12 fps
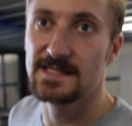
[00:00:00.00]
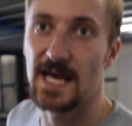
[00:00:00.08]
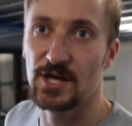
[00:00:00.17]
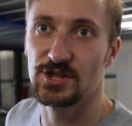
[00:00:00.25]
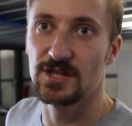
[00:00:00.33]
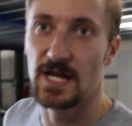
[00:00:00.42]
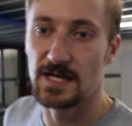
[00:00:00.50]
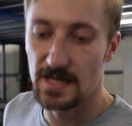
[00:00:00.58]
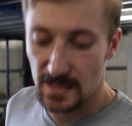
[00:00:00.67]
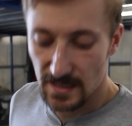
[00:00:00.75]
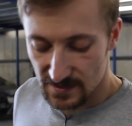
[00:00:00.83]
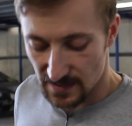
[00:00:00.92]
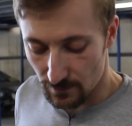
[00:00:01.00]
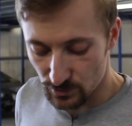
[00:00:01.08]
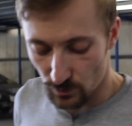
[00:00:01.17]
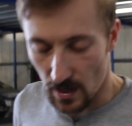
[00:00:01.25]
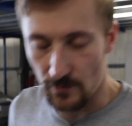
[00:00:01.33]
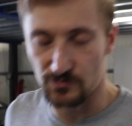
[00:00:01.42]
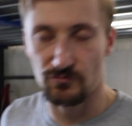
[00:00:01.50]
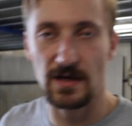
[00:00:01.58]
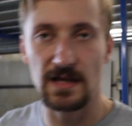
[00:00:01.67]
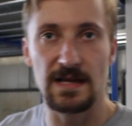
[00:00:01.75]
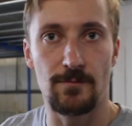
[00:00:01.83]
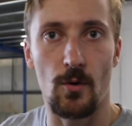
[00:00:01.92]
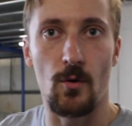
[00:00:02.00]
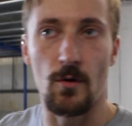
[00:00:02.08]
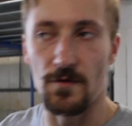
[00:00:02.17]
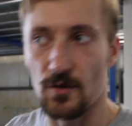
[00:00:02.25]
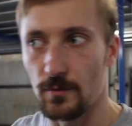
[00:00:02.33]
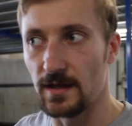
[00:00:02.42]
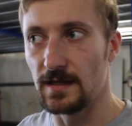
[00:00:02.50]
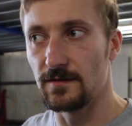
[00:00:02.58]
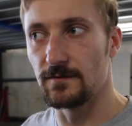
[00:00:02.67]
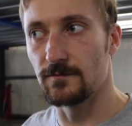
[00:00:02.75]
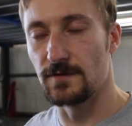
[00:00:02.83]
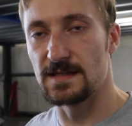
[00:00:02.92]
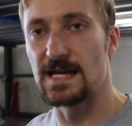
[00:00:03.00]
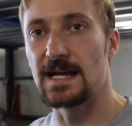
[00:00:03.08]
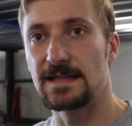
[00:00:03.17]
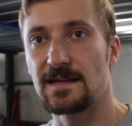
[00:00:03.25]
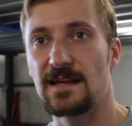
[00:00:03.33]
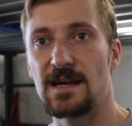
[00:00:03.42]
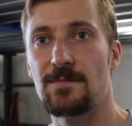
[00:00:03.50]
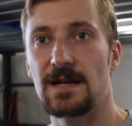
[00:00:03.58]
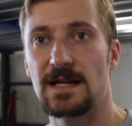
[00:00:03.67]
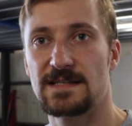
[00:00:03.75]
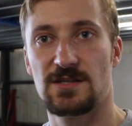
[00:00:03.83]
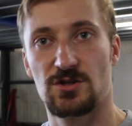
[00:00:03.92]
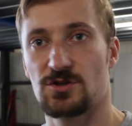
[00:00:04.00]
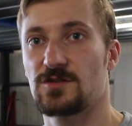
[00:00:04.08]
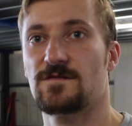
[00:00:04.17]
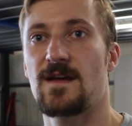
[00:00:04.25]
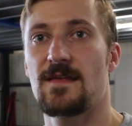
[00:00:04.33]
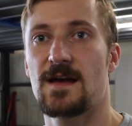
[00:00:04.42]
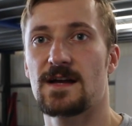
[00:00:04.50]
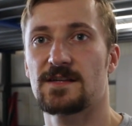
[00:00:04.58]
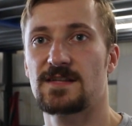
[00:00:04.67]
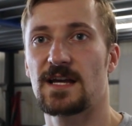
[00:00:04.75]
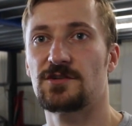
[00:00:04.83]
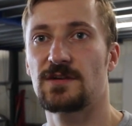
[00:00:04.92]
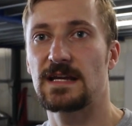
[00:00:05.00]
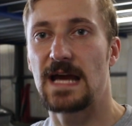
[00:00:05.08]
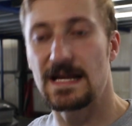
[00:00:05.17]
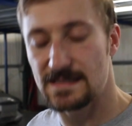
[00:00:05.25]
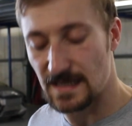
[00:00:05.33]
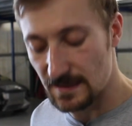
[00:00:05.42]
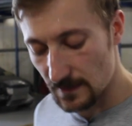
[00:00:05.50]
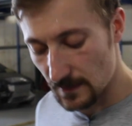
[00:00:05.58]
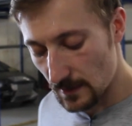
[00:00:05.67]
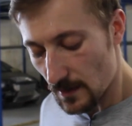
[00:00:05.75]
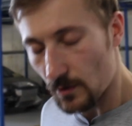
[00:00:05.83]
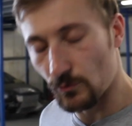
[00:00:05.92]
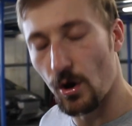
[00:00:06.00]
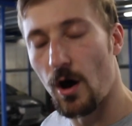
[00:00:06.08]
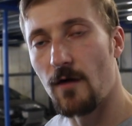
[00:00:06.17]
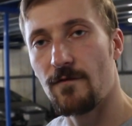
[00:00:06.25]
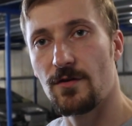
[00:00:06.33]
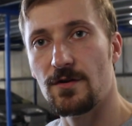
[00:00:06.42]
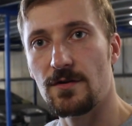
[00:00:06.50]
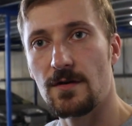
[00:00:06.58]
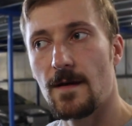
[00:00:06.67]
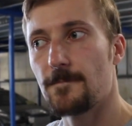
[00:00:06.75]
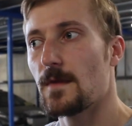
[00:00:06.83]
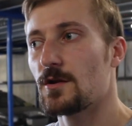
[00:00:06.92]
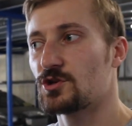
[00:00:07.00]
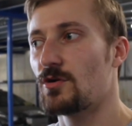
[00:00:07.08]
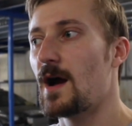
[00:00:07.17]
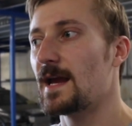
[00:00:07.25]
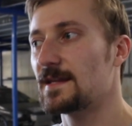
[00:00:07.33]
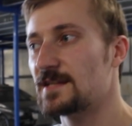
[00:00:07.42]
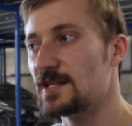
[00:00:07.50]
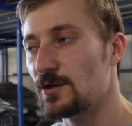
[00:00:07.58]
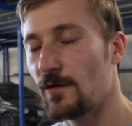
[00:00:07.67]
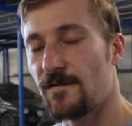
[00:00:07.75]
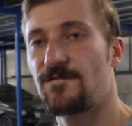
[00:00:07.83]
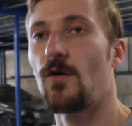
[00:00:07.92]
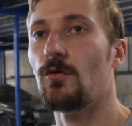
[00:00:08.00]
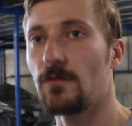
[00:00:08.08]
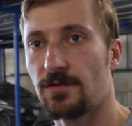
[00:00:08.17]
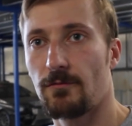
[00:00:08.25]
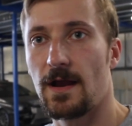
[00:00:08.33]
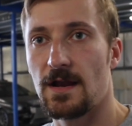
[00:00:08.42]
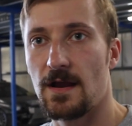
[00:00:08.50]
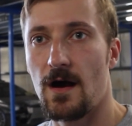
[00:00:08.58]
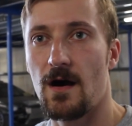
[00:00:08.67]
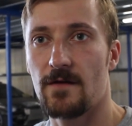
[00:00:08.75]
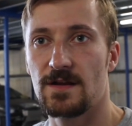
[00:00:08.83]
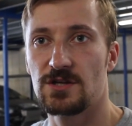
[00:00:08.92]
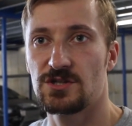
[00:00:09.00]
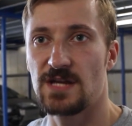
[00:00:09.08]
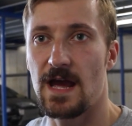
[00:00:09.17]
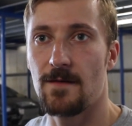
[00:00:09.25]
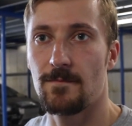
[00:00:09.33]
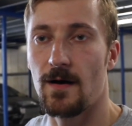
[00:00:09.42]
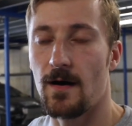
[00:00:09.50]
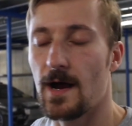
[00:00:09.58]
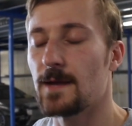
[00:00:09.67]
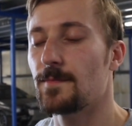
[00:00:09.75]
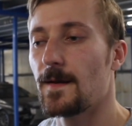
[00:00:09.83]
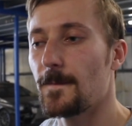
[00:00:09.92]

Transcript: section in. So that was why it was really important that we retained the ability to just fit that secondary cat in, rather than trying to do a full 3.5-inch downpipe.